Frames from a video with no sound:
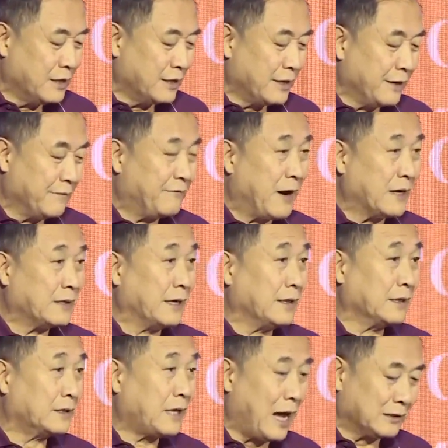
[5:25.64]
In the future,
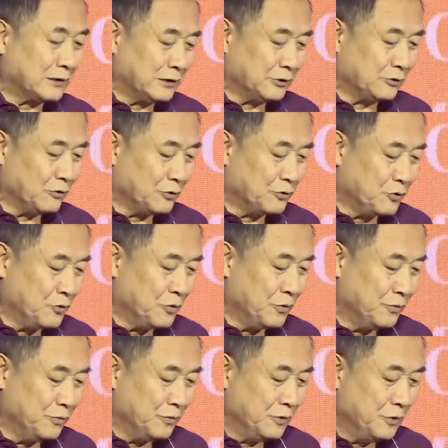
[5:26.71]
I think that the
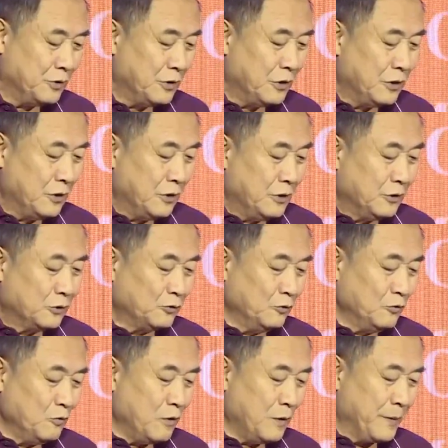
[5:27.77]
convergence of online
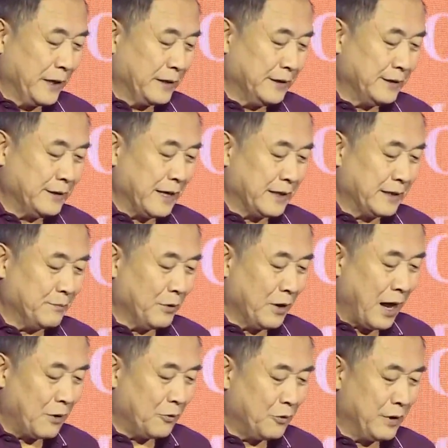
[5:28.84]
and
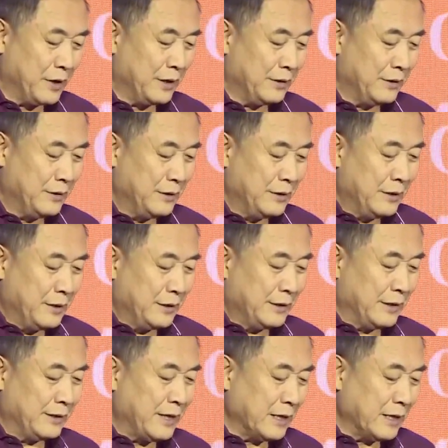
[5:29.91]
offline performing